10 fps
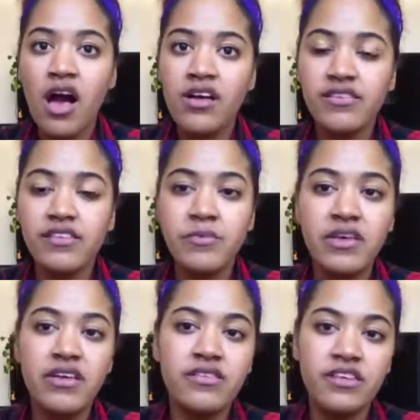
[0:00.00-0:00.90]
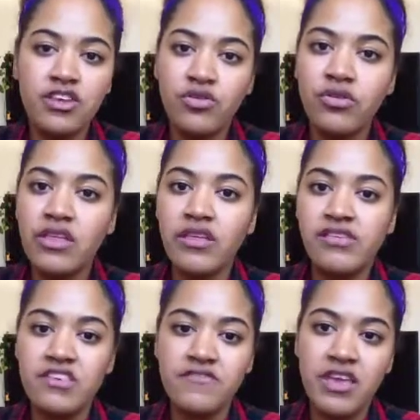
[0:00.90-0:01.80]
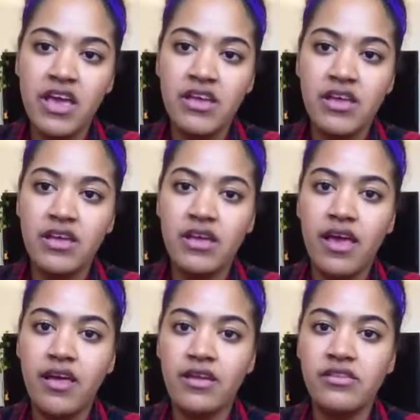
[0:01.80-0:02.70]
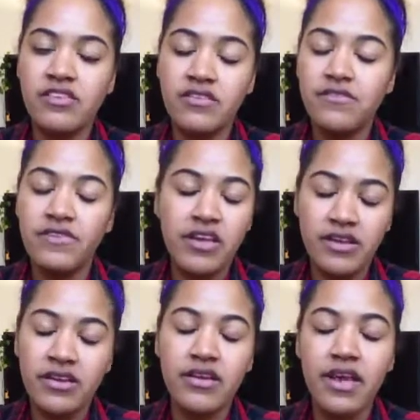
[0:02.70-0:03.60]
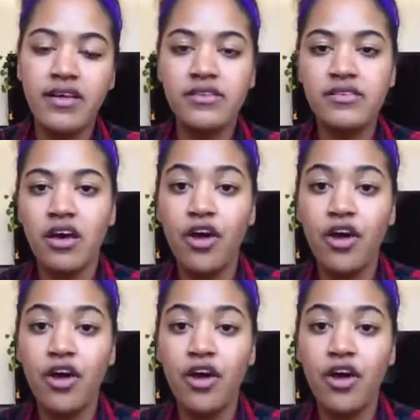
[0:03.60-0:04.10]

us to be continually deviated and